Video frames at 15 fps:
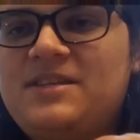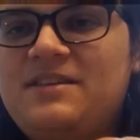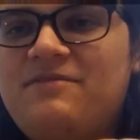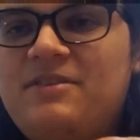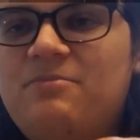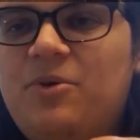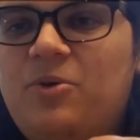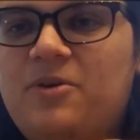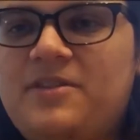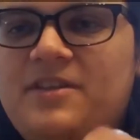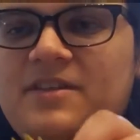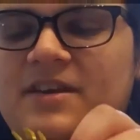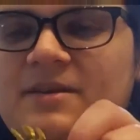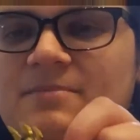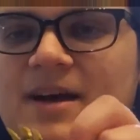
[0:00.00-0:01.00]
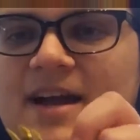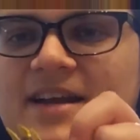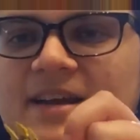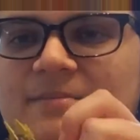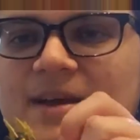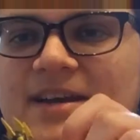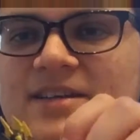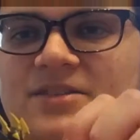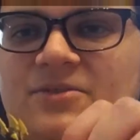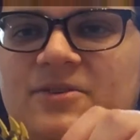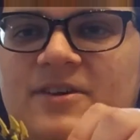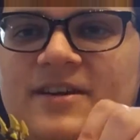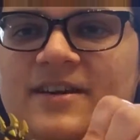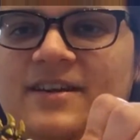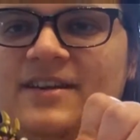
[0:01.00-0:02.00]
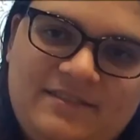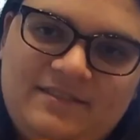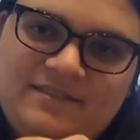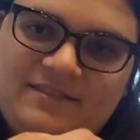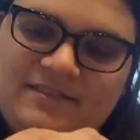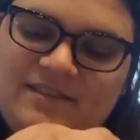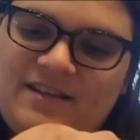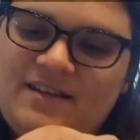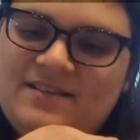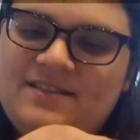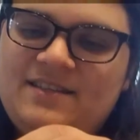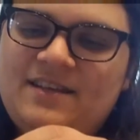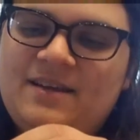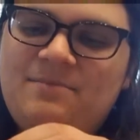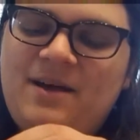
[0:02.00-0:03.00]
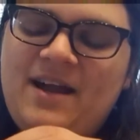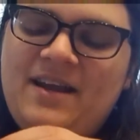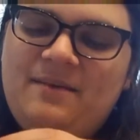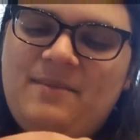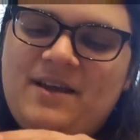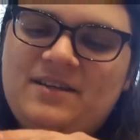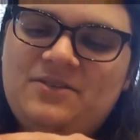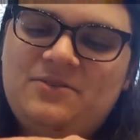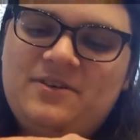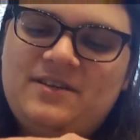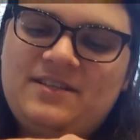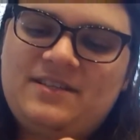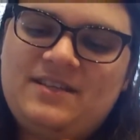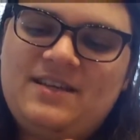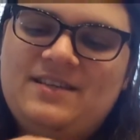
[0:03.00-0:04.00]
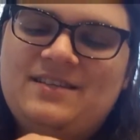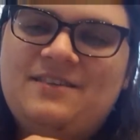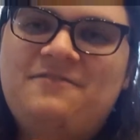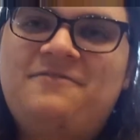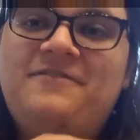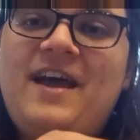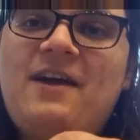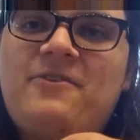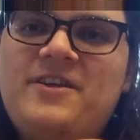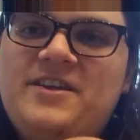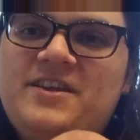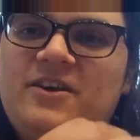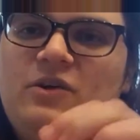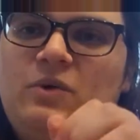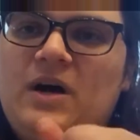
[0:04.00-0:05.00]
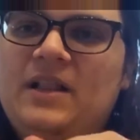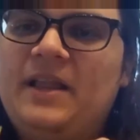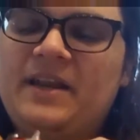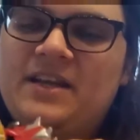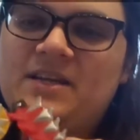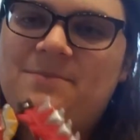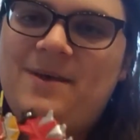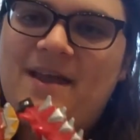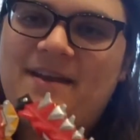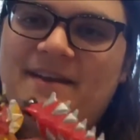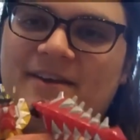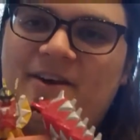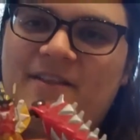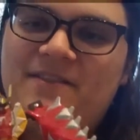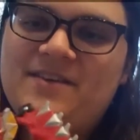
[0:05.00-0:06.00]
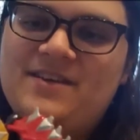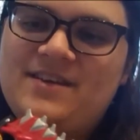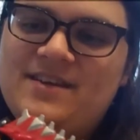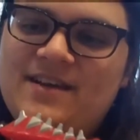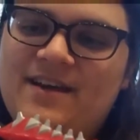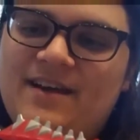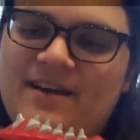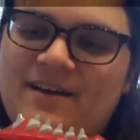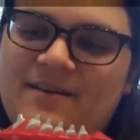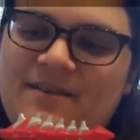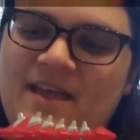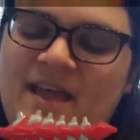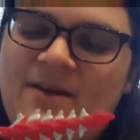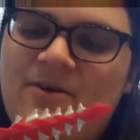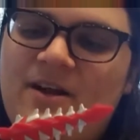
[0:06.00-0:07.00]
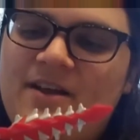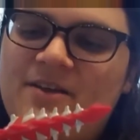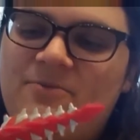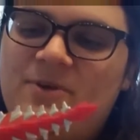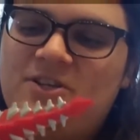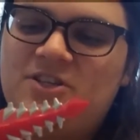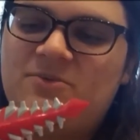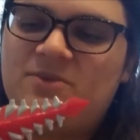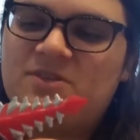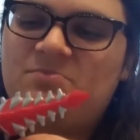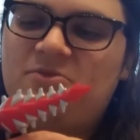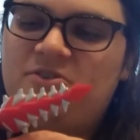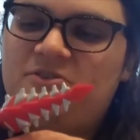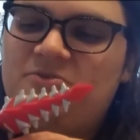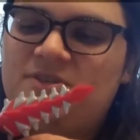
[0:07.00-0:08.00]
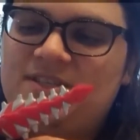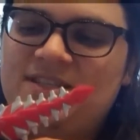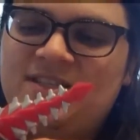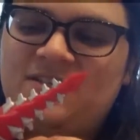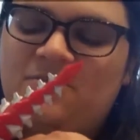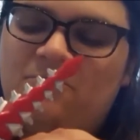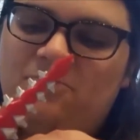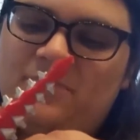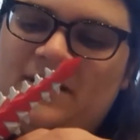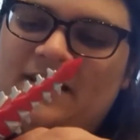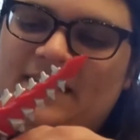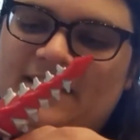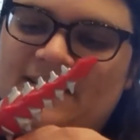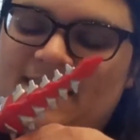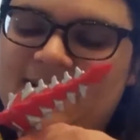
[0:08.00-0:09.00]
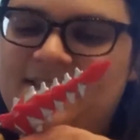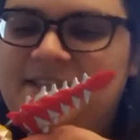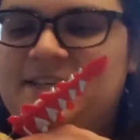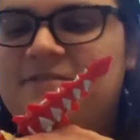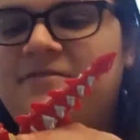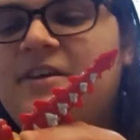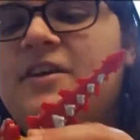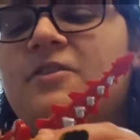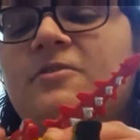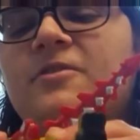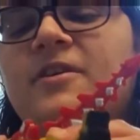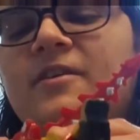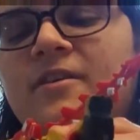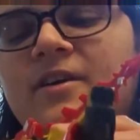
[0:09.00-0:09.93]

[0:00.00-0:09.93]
even more than the combining Megazord, because the combining Megazord is of varying quality depending on the era in which it was produced. This is a really dusty figure, though.